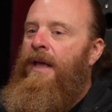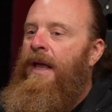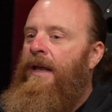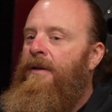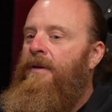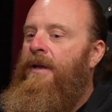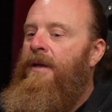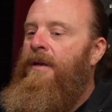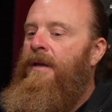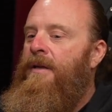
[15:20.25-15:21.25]

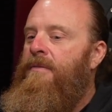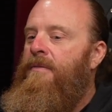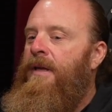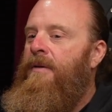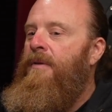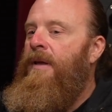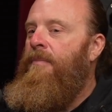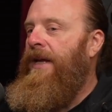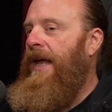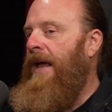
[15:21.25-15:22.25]
It
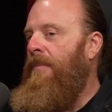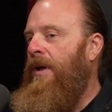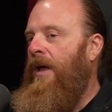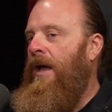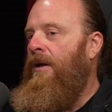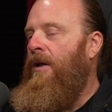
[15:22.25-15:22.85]
became a